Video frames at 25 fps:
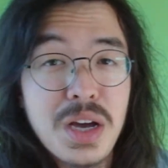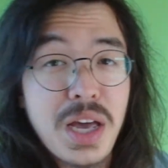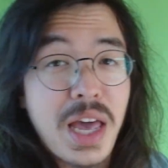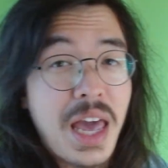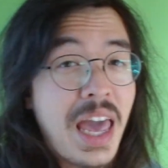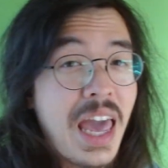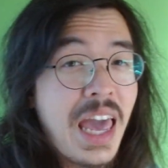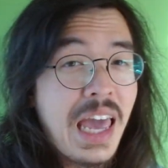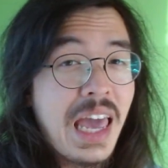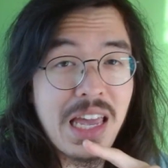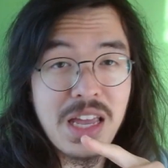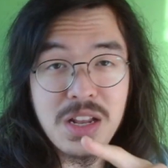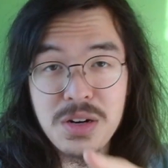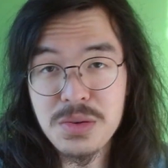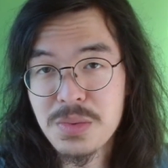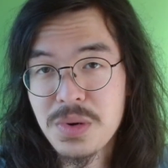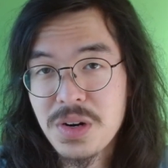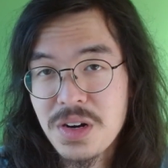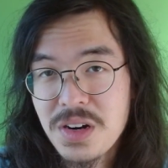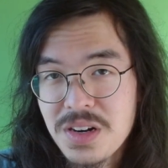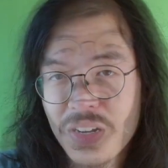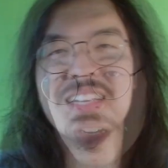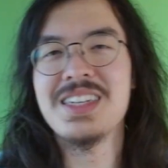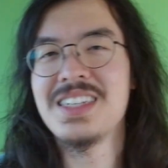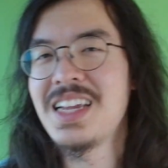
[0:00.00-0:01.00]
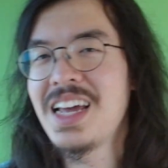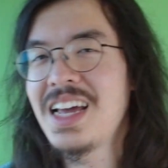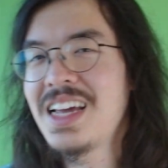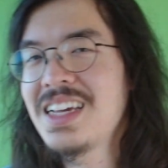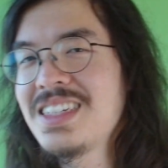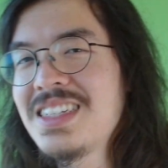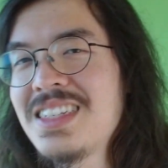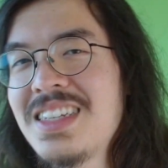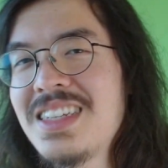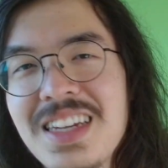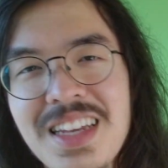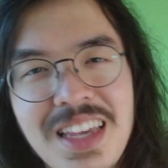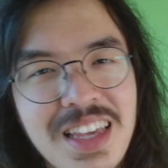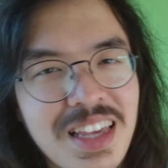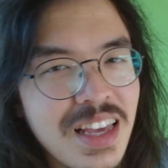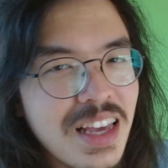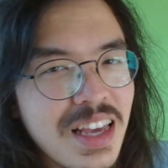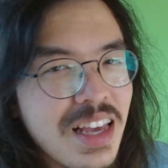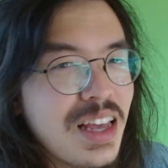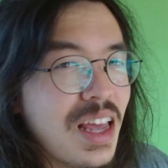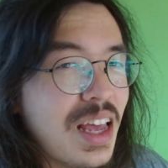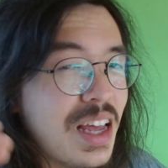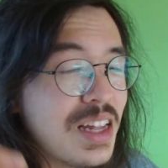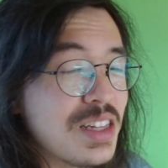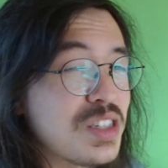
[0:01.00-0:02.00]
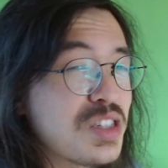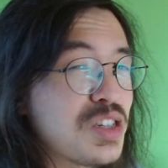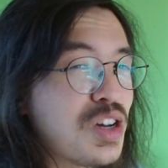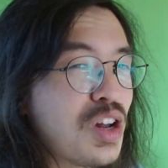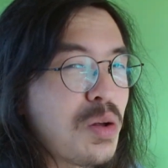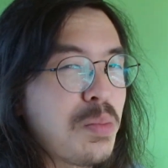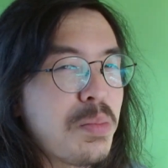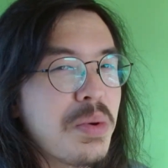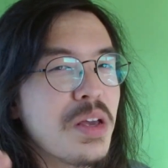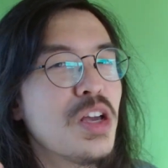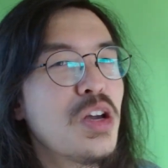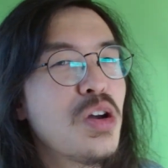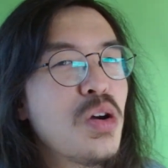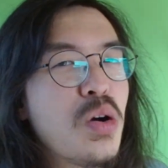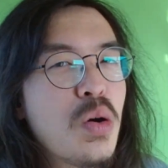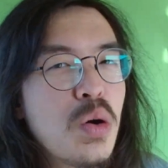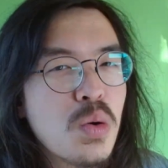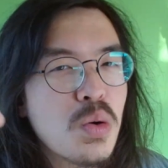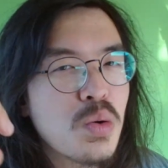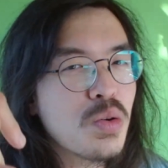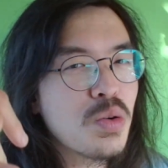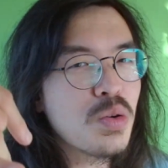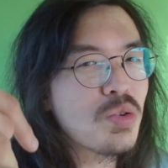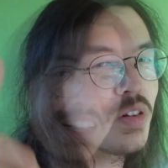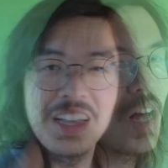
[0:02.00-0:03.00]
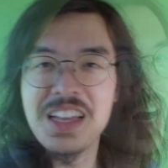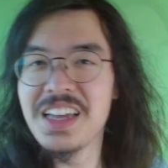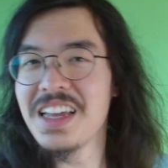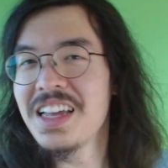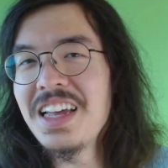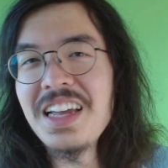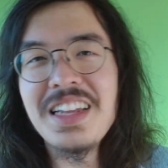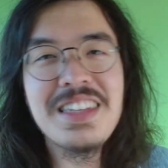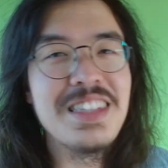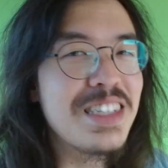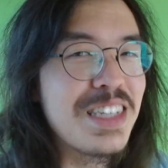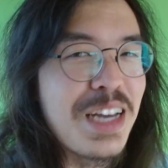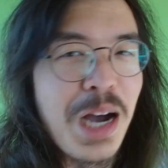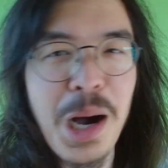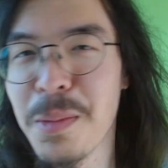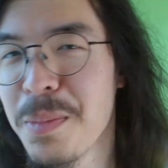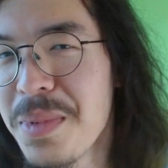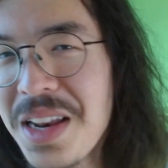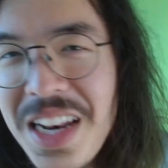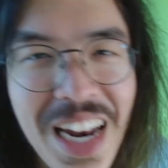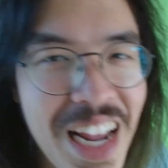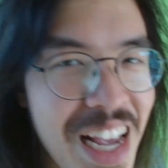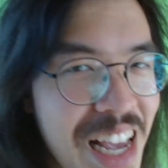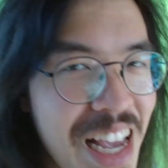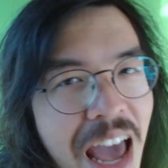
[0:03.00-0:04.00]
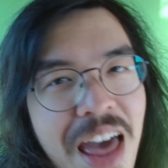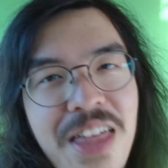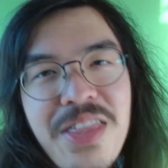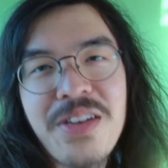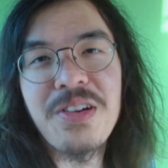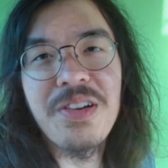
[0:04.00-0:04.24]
handwork, testing. It's going to be cool. It's coming together,